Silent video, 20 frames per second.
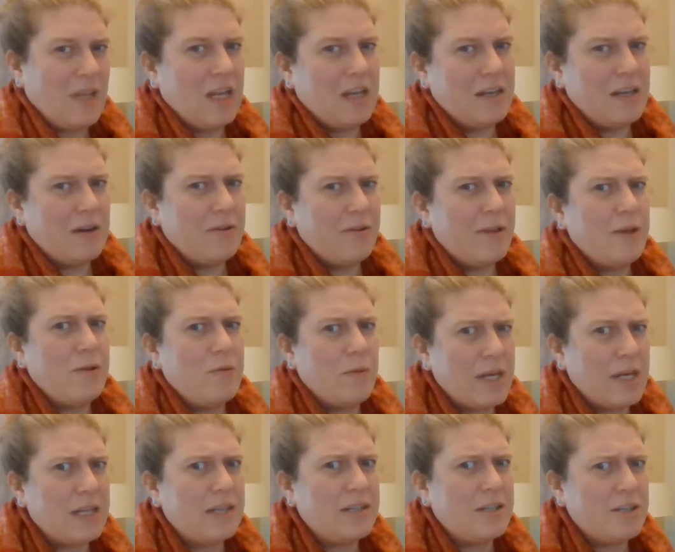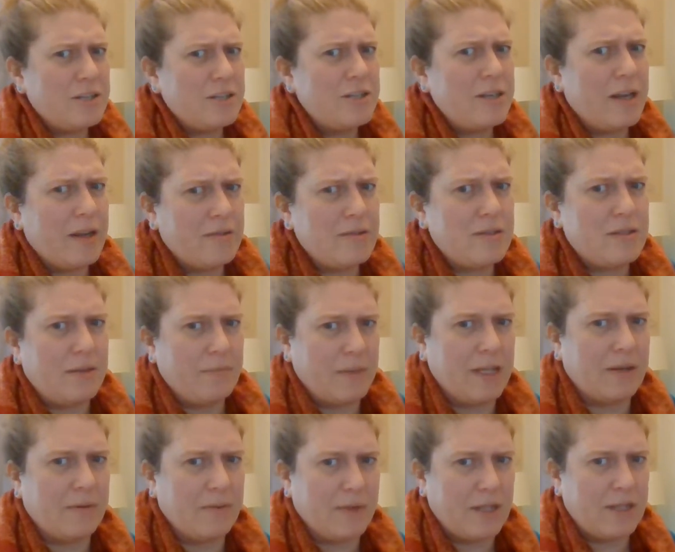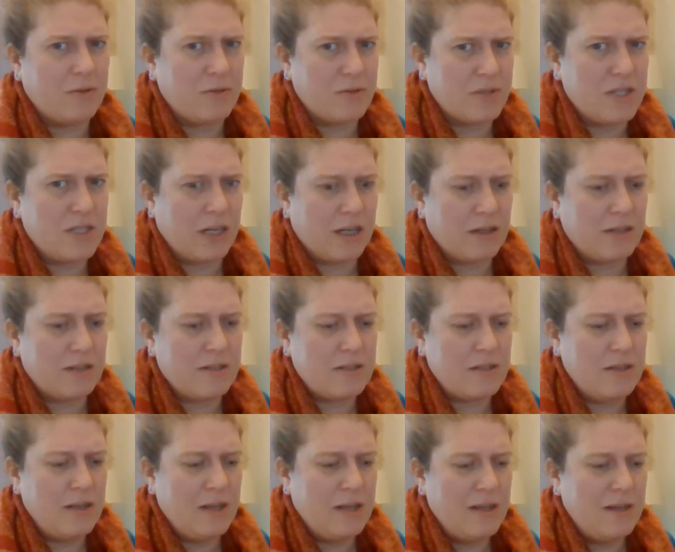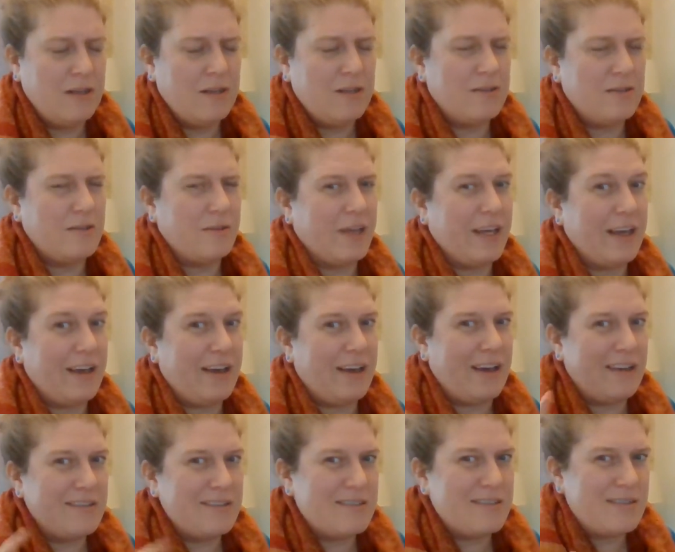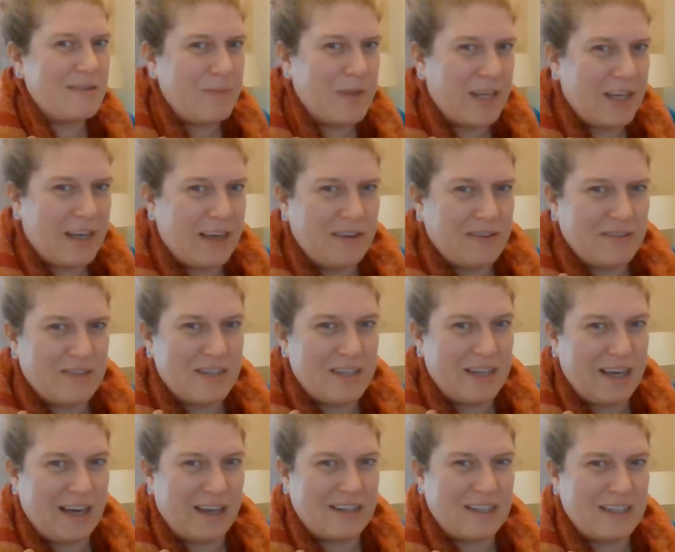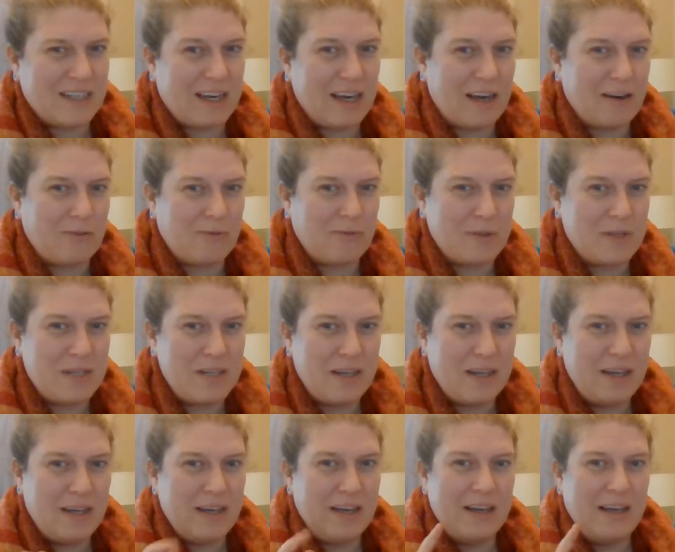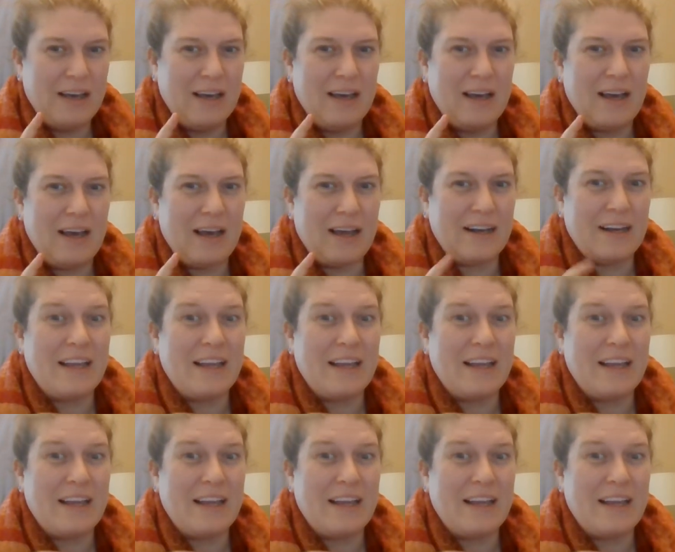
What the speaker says: Now he wanted to share something with those ducks, so he had something else he had to count, and